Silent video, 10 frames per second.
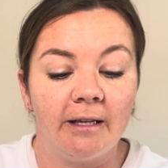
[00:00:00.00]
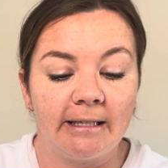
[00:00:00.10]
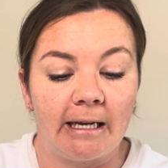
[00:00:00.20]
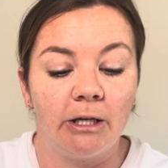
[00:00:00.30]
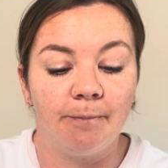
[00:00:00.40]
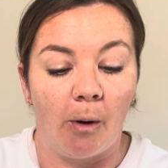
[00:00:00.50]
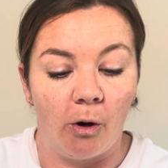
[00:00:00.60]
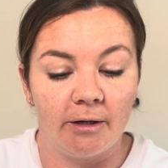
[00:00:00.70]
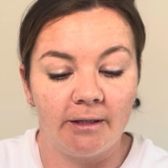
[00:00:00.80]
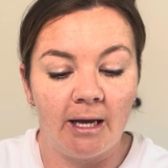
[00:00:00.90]
Skinner's
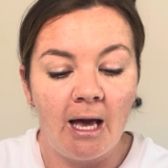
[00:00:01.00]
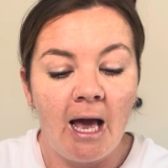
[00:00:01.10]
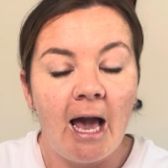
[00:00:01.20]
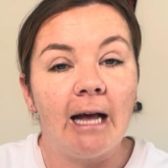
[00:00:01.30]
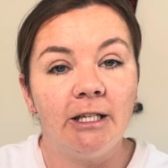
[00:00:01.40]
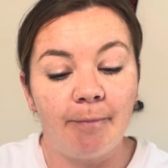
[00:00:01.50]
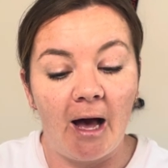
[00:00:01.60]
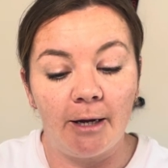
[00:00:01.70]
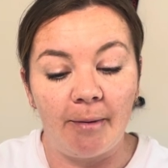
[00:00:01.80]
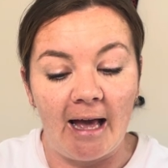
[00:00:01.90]
box.
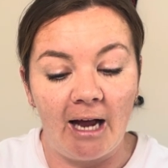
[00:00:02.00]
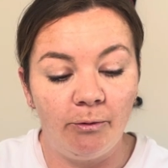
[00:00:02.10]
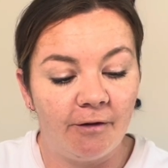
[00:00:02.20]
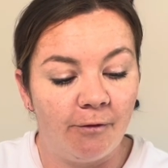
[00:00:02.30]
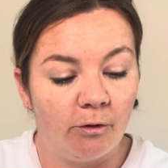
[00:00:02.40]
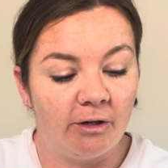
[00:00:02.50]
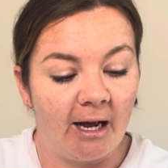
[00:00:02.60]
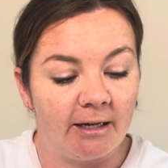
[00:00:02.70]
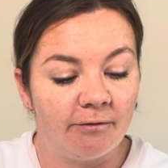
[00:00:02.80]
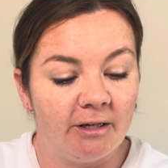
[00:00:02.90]
Inspired by Edward
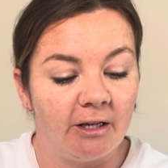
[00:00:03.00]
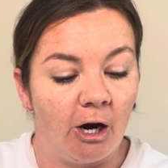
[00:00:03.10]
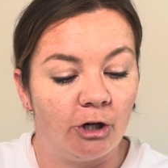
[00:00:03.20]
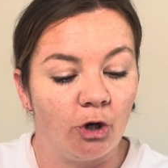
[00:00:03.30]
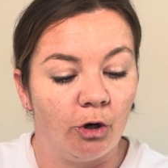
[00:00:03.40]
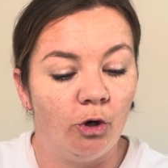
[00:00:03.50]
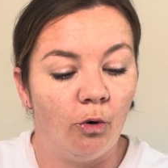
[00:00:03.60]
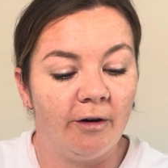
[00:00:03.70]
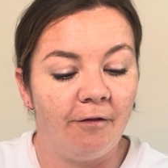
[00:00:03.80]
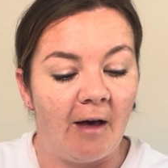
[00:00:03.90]
Thorndike's research on law
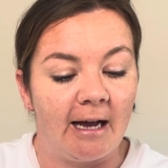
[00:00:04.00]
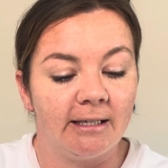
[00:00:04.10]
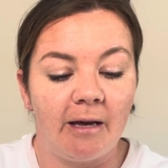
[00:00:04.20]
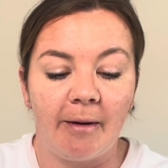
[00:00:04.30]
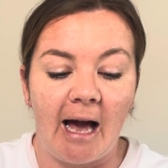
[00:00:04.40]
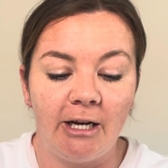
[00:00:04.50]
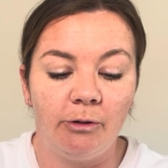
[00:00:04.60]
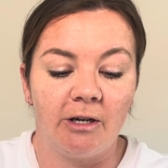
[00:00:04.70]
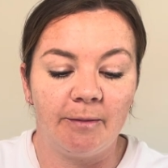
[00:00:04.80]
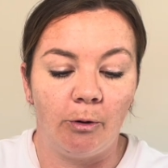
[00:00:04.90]
and effect, he began to
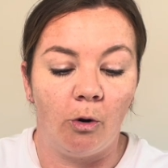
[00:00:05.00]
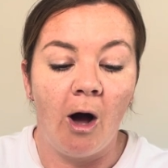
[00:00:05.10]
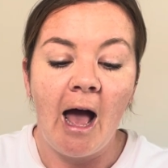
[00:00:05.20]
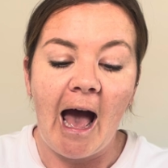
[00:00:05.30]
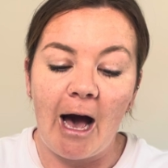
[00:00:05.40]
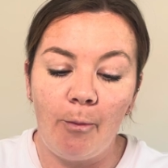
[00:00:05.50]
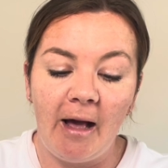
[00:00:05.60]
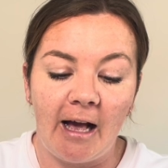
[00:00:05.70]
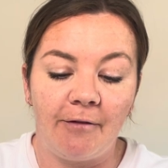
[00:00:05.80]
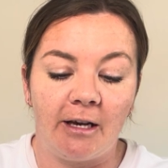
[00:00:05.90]
explore how
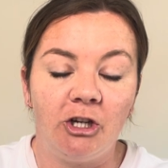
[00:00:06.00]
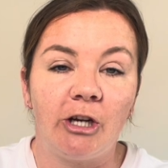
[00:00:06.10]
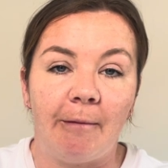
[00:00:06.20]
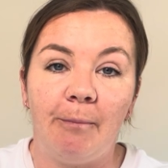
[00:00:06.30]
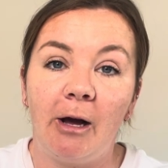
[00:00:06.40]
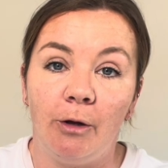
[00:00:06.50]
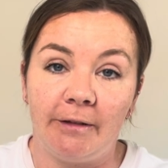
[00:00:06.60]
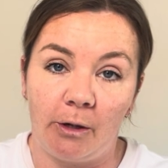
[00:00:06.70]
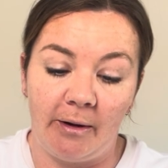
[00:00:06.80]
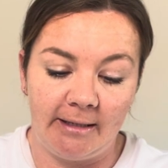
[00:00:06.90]
behaviour is shaped by
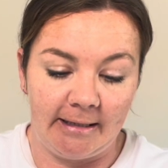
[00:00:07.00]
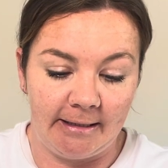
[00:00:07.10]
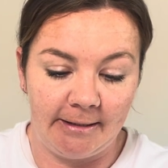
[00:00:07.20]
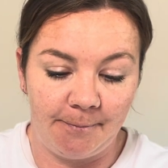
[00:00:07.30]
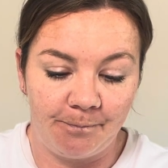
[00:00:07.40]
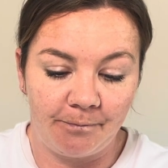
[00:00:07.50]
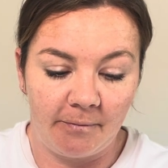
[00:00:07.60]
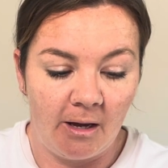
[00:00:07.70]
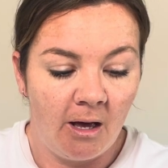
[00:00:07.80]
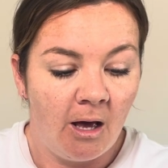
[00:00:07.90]
consequences.
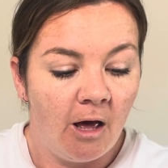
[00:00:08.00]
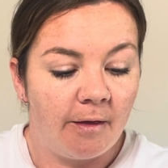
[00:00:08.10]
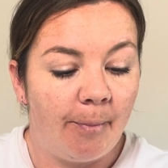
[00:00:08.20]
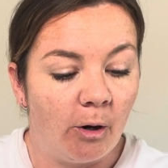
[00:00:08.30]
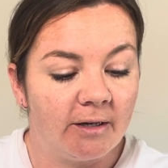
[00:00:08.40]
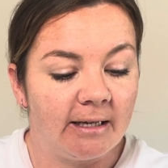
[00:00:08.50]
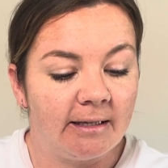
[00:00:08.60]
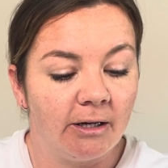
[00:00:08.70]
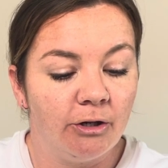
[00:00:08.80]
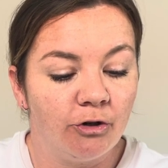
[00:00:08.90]
The box is
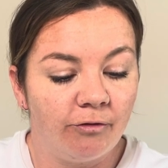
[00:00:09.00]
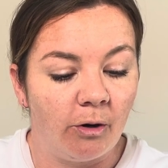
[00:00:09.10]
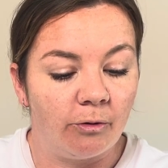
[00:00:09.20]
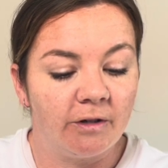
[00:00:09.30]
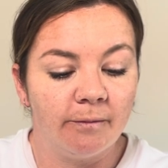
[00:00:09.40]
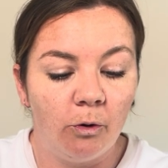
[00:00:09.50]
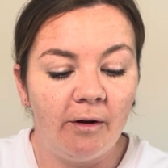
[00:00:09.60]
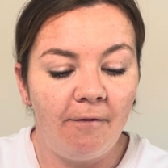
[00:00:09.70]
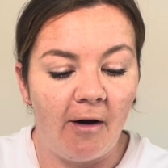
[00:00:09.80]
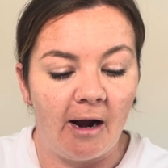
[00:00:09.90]
a controlled, small
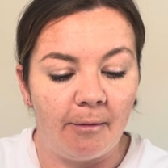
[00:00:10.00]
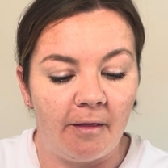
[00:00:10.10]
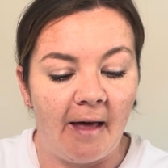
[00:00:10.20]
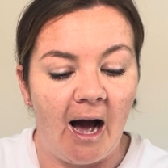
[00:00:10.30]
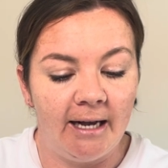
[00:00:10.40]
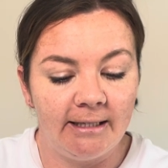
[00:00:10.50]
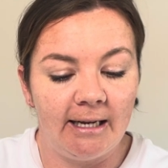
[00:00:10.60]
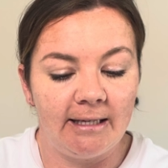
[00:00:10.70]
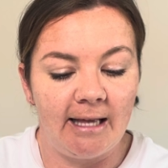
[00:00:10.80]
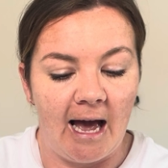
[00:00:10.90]
environment that
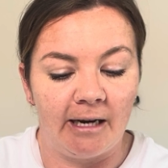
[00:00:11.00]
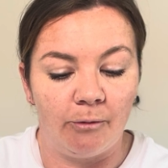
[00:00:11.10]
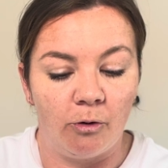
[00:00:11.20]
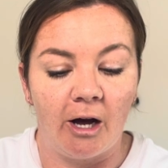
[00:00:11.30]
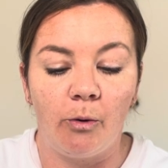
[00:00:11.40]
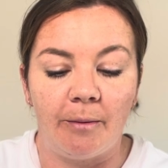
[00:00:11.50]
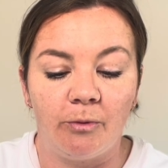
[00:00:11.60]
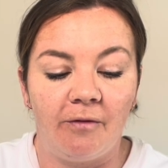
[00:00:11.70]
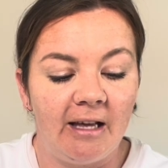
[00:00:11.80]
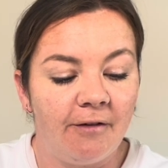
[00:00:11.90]
isolates the animal, equipped
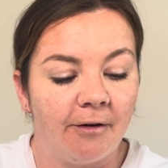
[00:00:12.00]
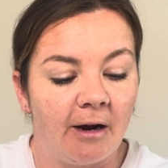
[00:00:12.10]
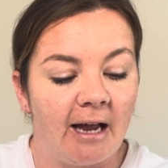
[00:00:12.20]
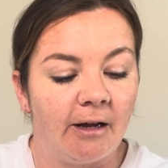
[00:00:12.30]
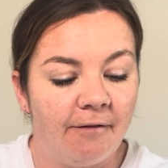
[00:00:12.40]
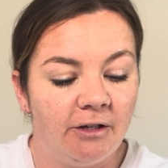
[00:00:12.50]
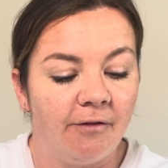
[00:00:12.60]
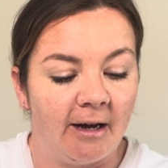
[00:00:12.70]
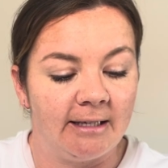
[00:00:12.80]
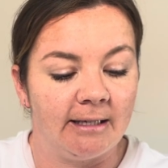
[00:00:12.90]
with lever and other
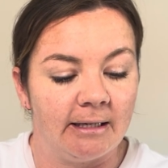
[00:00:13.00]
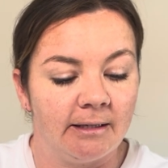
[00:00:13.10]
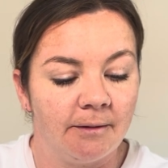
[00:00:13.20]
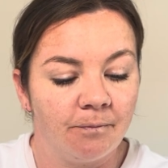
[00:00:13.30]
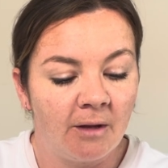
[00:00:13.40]
devices.